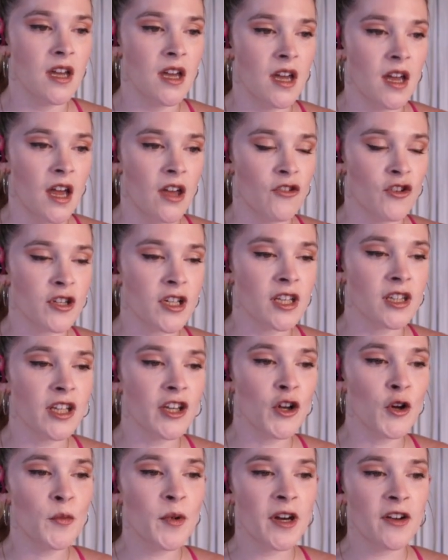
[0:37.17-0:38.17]
And there's a
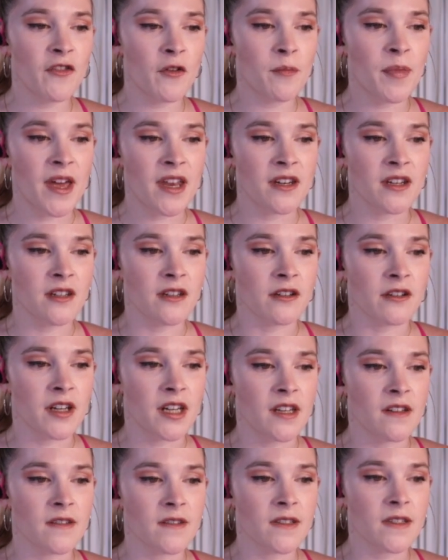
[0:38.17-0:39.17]
little bit of a bend in your
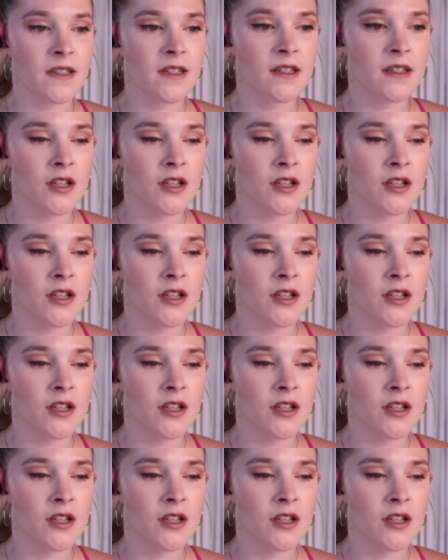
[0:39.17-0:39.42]
knees